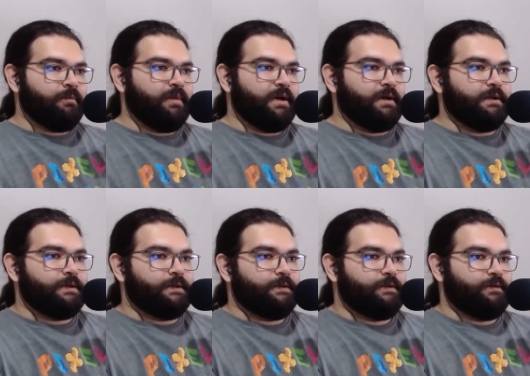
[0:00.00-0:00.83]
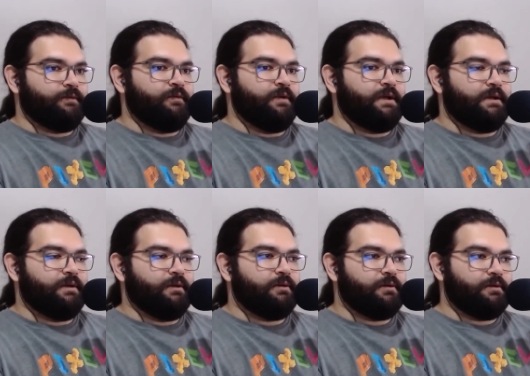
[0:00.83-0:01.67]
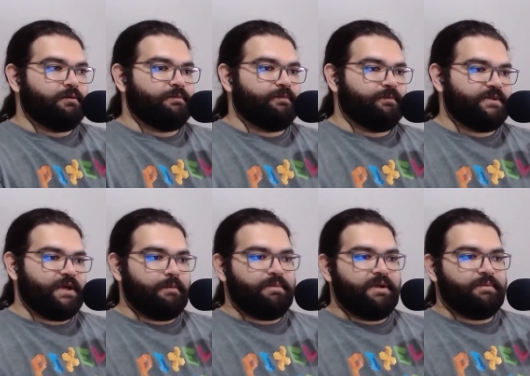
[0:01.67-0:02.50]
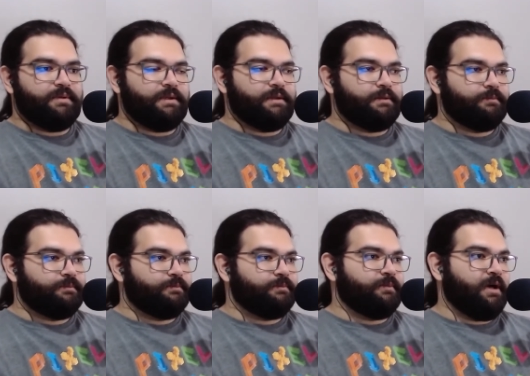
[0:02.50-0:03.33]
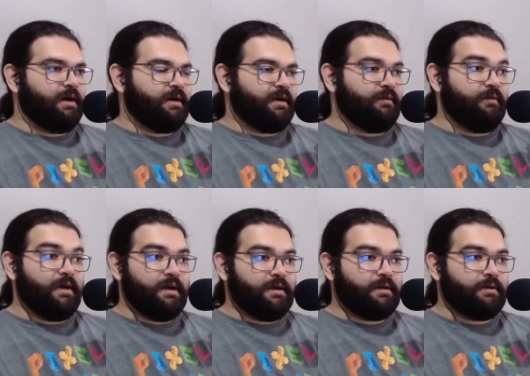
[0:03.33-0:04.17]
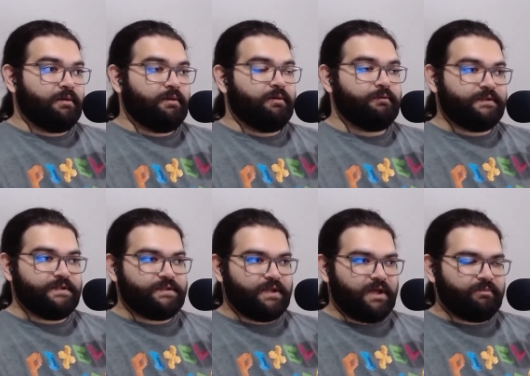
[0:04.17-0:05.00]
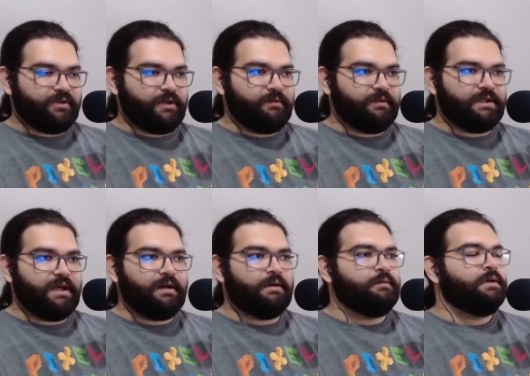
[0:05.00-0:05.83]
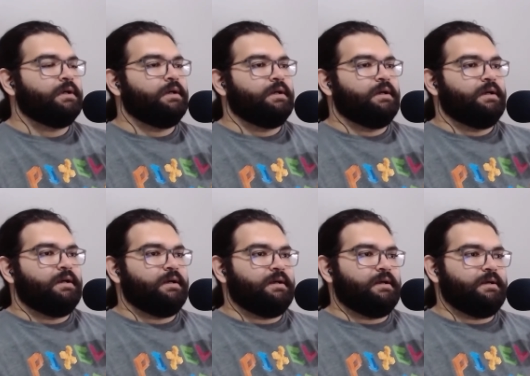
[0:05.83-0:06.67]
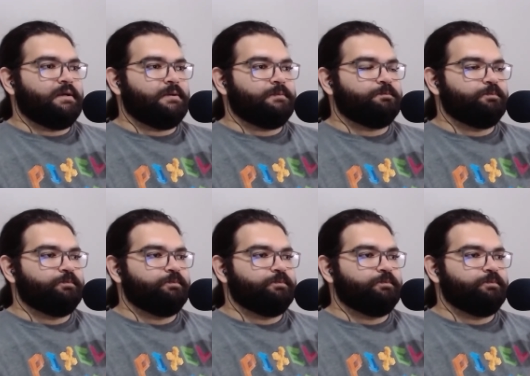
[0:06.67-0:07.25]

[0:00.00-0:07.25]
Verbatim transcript: but we know some people are aware of this time travel now and